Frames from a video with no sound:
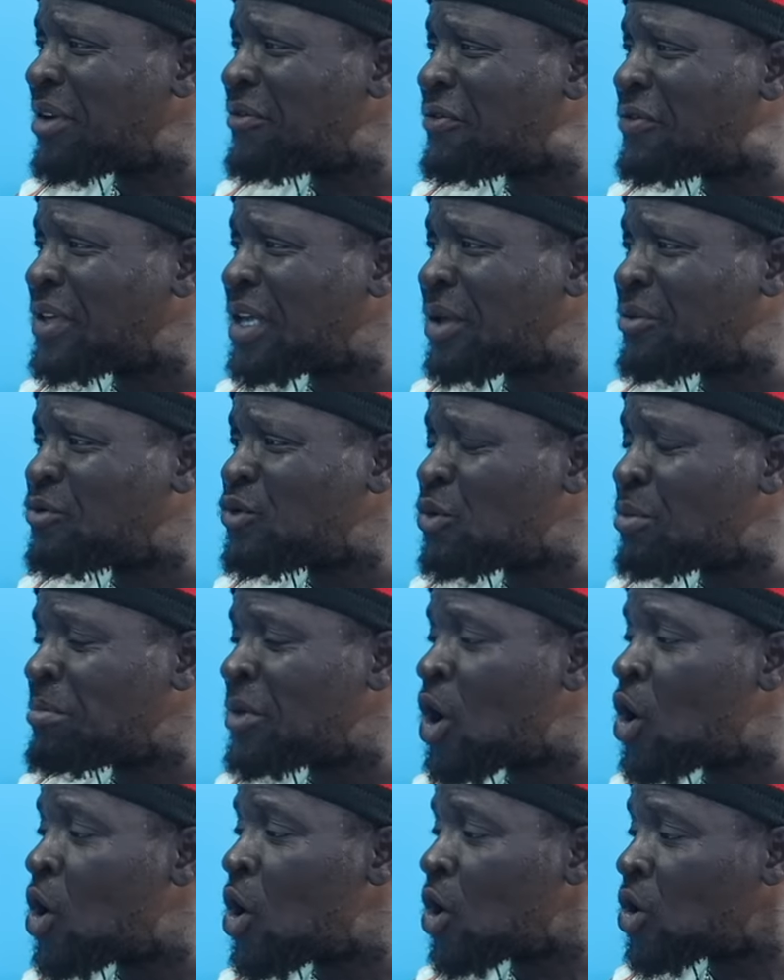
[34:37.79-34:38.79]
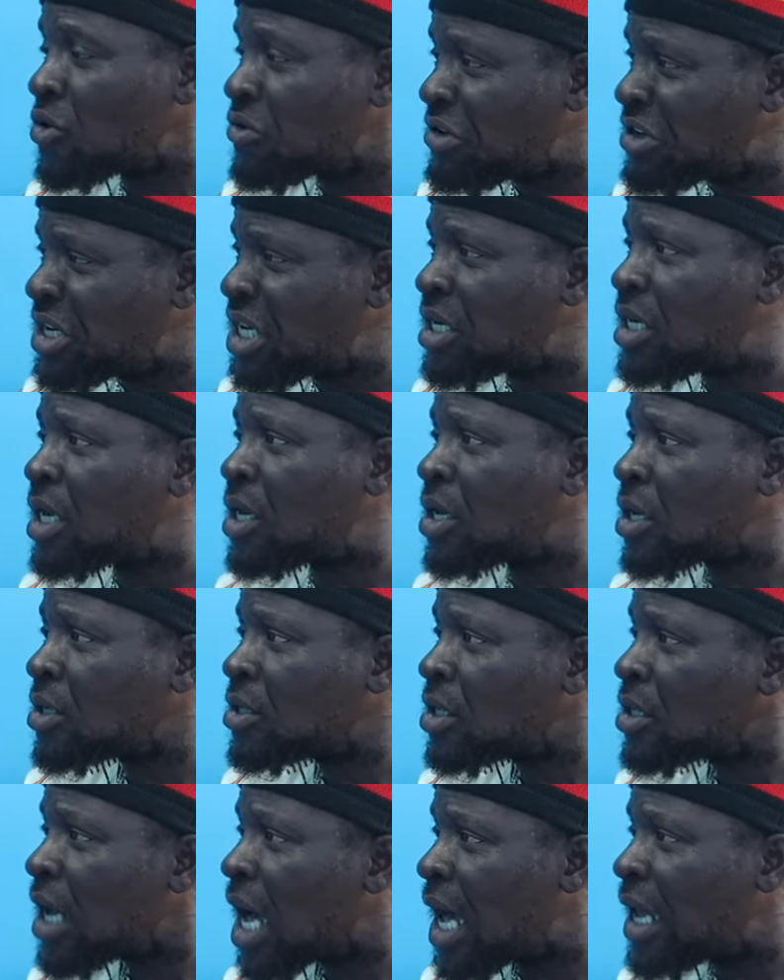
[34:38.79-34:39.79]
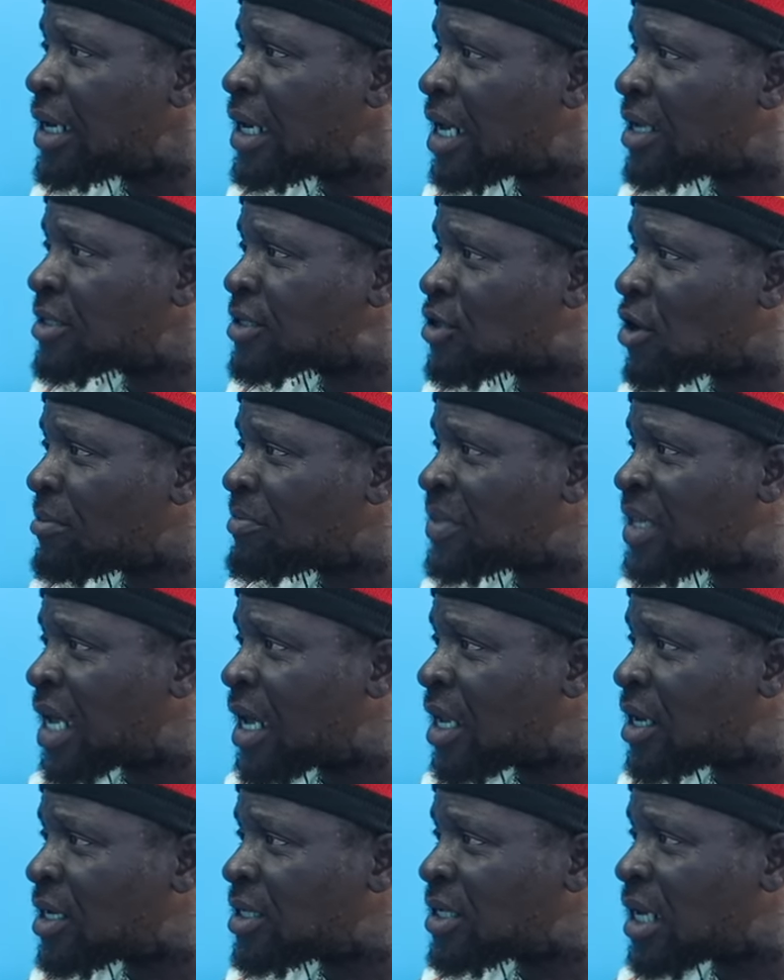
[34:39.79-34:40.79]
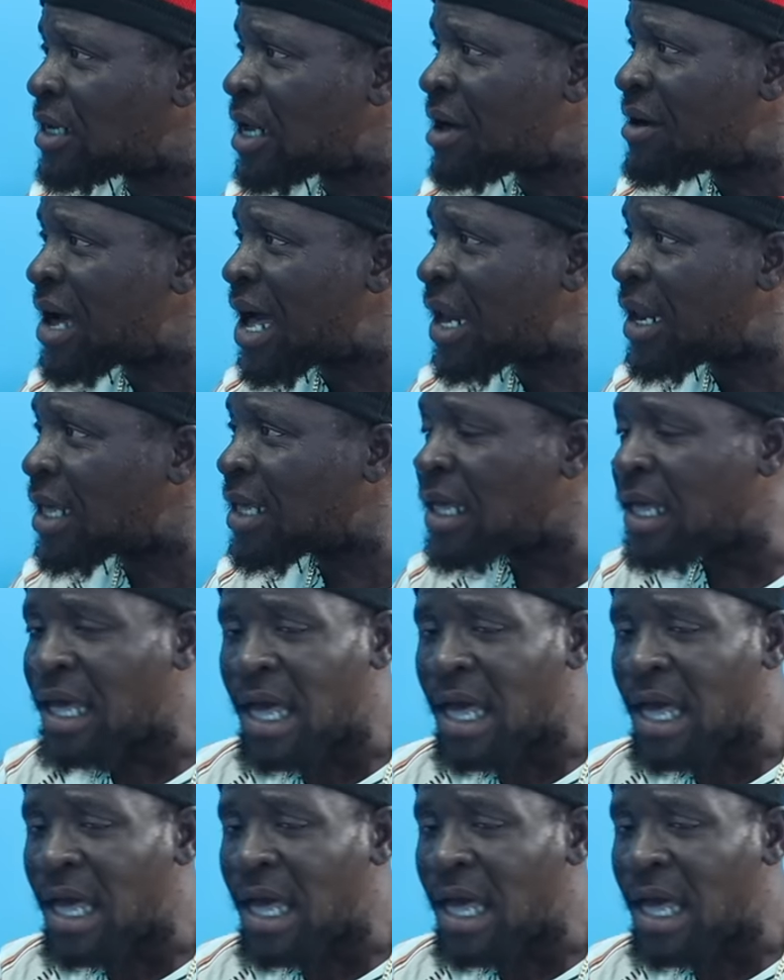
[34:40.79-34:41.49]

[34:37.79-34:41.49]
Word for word: Me feel, me hungry, you know and then something there in general.